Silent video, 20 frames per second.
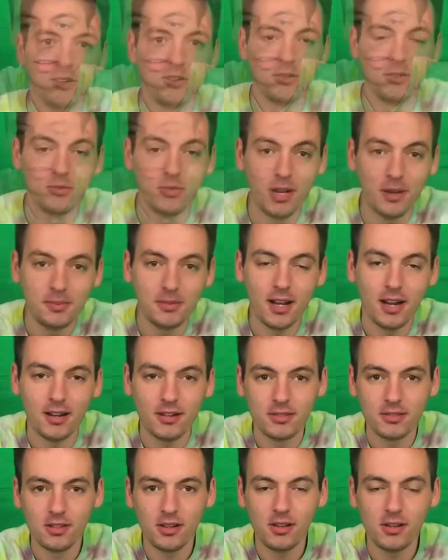
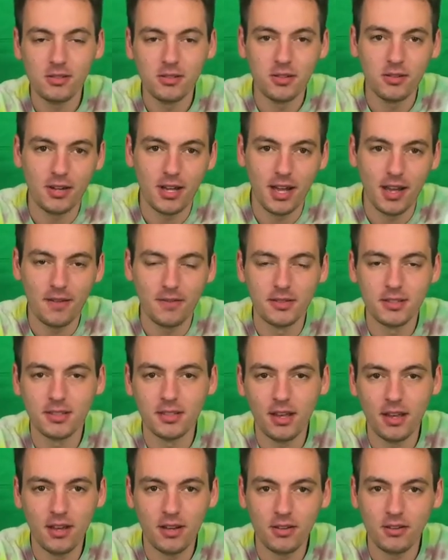Reptiles also have
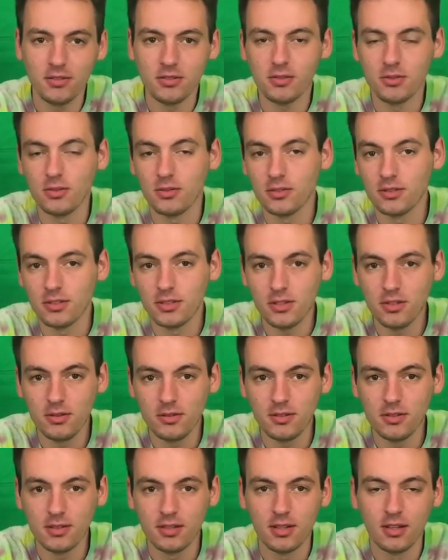scales or
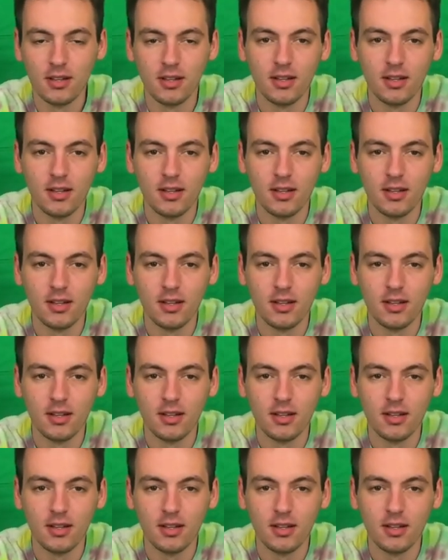scutes.